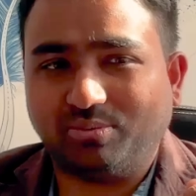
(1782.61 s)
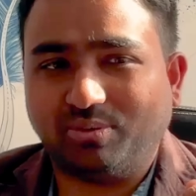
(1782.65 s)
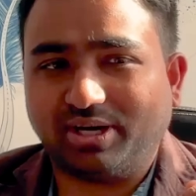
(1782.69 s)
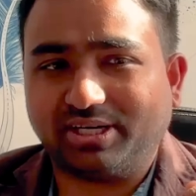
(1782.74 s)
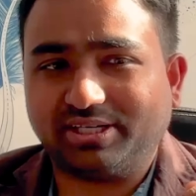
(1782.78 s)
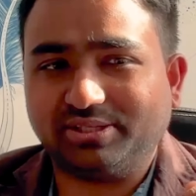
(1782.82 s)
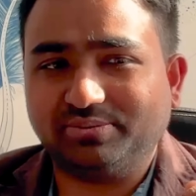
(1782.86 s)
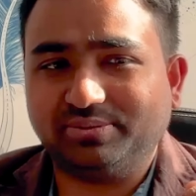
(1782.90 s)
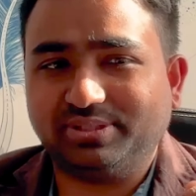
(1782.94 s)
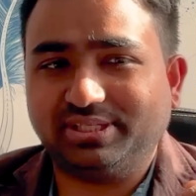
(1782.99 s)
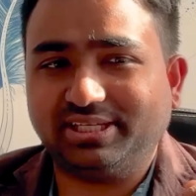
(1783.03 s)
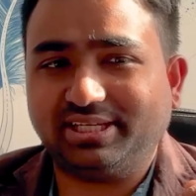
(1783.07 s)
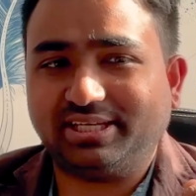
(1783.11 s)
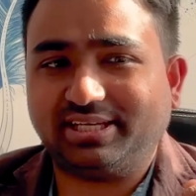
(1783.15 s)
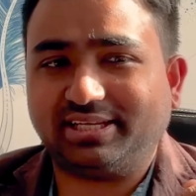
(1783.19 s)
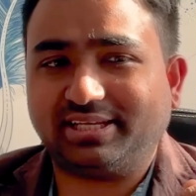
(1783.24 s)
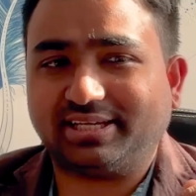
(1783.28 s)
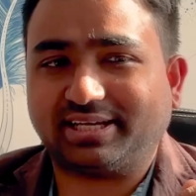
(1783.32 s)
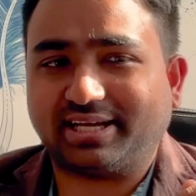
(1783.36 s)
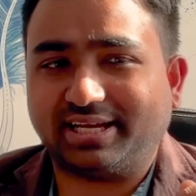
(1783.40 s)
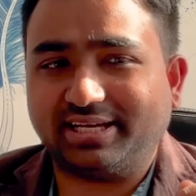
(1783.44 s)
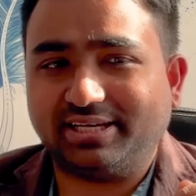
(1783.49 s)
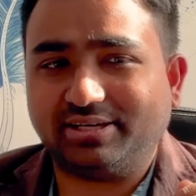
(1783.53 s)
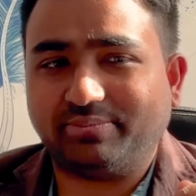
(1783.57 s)
What you did
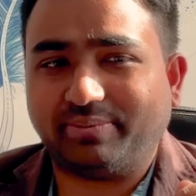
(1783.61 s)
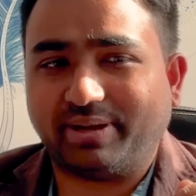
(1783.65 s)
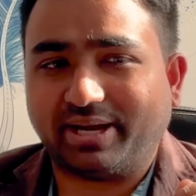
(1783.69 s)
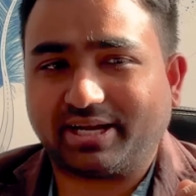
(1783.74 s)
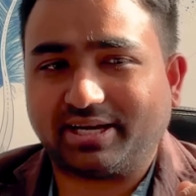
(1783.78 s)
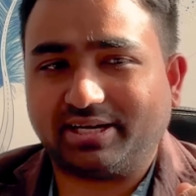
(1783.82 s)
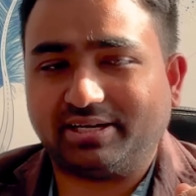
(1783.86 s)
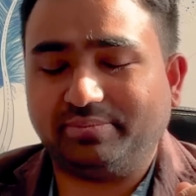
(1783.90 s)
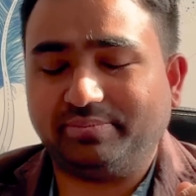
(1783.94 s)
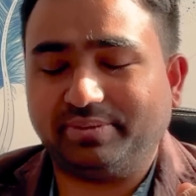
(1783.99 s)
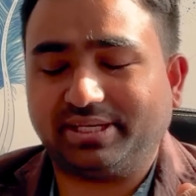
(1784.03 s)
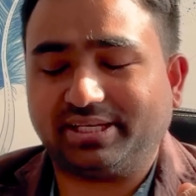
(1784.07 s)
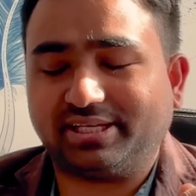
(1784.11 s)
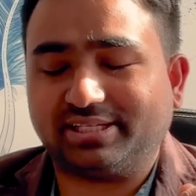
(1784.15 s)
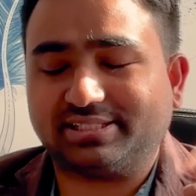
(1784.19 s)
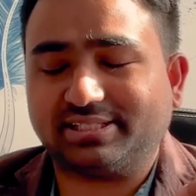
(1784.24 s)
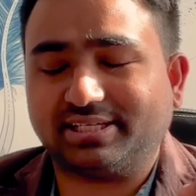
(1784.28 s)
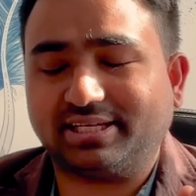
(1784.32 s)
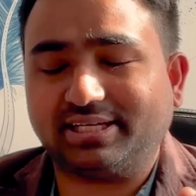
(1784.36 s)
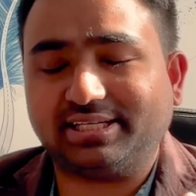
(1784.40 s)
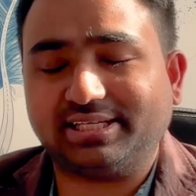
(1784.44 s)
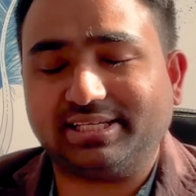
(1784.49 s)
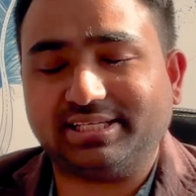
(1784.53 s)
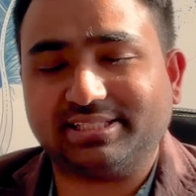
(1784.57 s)
kind of academic
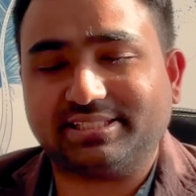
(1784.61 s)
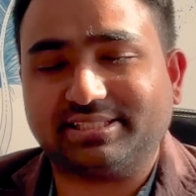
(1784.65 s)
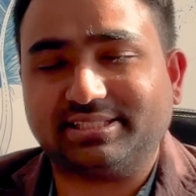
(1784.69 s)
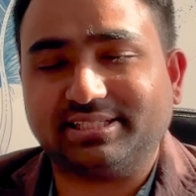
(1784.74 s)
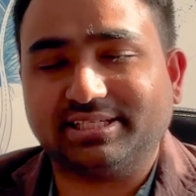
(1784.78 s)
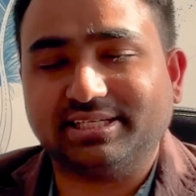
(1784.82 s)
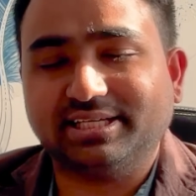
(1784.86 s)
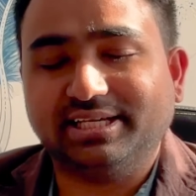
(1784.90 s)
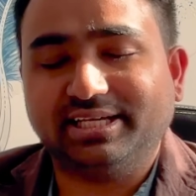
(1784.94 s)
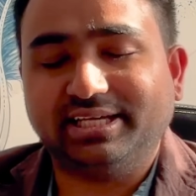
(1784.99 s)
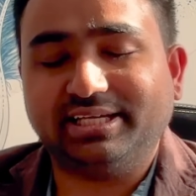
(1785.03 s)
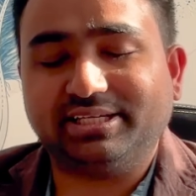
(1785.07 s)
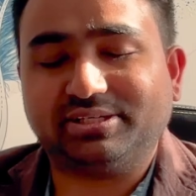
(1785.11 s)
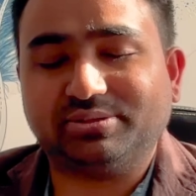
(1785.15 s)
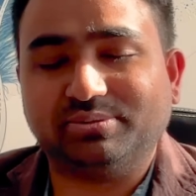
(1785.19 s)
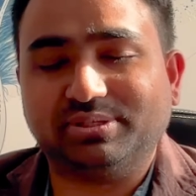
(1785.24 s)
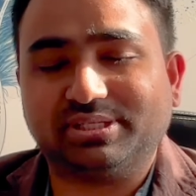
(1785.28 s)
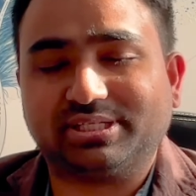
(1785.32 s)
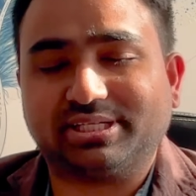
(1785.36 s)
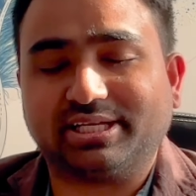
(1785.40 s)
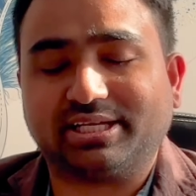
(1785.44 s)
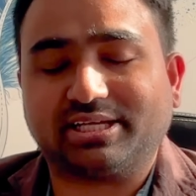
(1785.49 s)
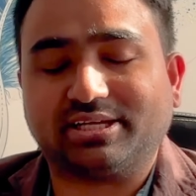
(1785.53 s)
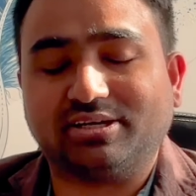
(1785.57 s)
research is it will
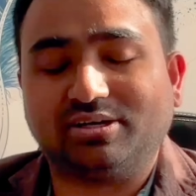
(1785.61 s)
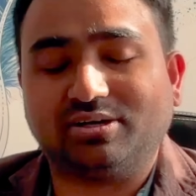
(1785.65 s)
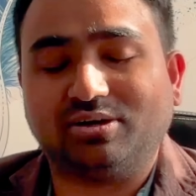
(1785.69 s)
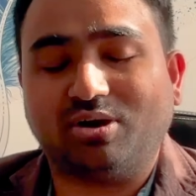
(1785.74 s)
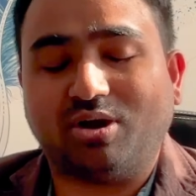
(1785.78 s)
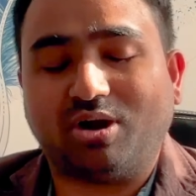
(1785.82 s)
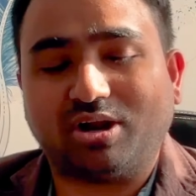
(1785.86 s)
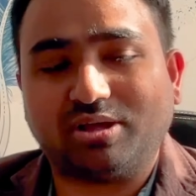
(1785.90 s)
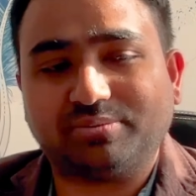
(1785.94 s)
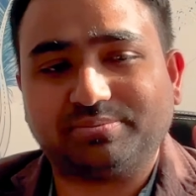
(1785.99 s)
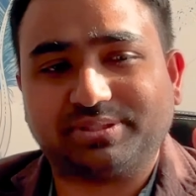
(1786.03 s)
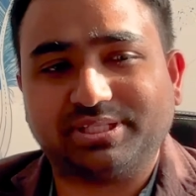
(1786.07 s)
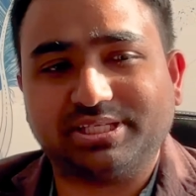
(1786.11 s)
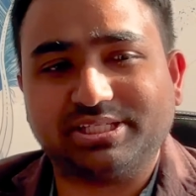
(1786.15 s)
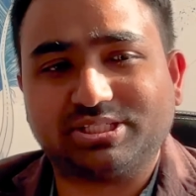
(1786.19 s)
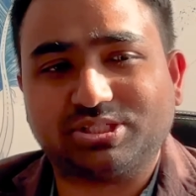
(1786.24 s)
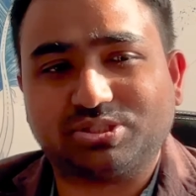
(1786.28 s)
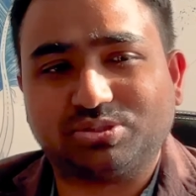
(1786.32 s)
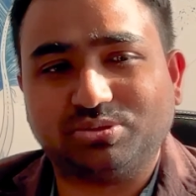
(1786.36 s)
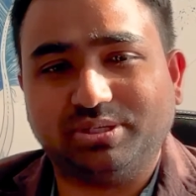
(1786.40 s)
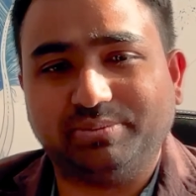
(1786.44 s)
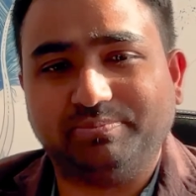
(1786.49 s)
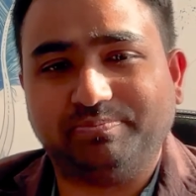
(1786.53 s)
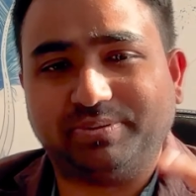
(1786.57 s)
take a lot of things
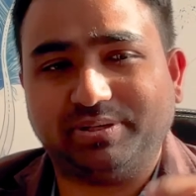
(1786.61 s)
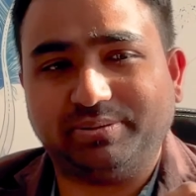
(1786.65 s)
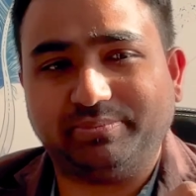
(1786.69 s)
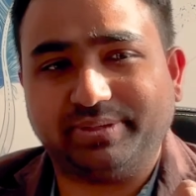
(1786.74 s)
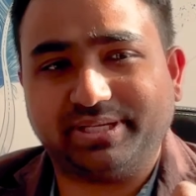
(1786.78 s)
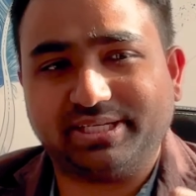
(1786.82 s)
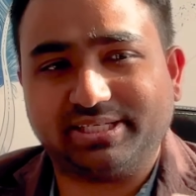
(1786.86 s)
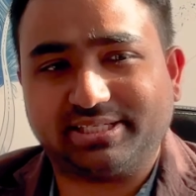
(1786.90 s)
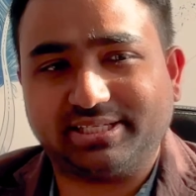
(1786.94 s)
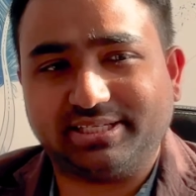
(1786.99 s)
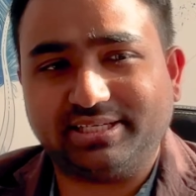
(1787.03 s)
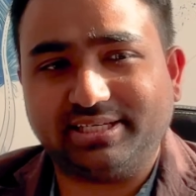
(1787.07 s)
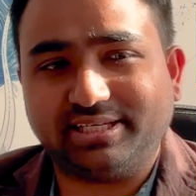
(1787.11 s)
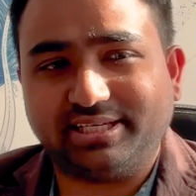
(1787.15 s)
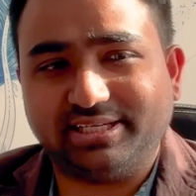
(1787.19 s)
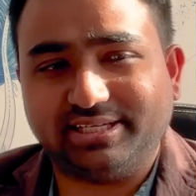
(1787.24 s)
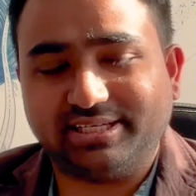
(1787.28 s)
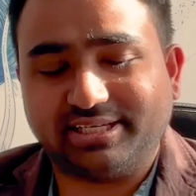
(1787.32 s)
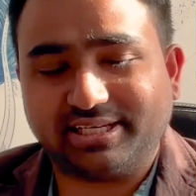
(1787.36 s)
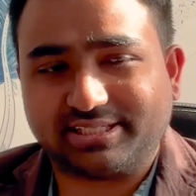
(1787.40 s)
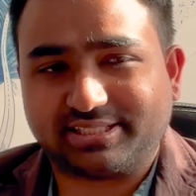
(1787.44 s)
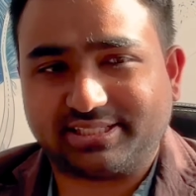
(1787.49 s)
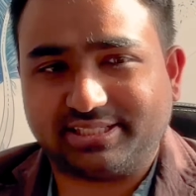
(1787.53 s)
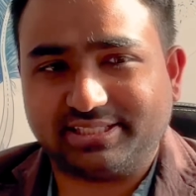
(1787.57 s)
to implement in
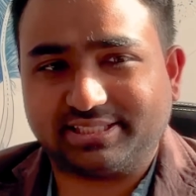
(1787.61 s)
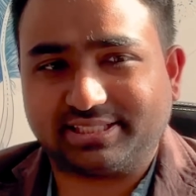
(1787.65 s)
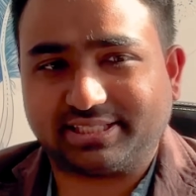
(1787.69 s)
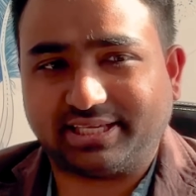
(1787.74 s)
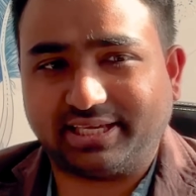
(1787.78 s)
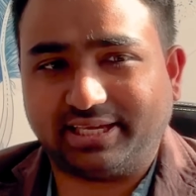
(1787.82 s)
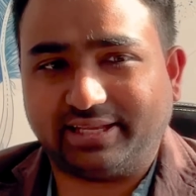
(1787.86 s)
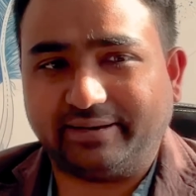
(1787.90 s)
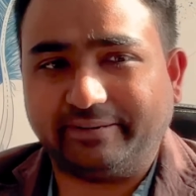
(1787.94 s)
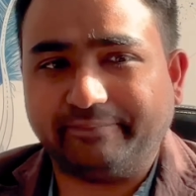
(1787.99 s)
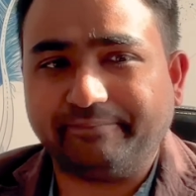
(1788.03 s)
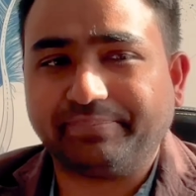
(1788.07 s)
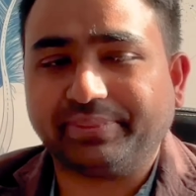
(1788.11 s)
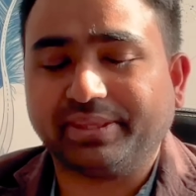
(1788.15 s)
industry scale.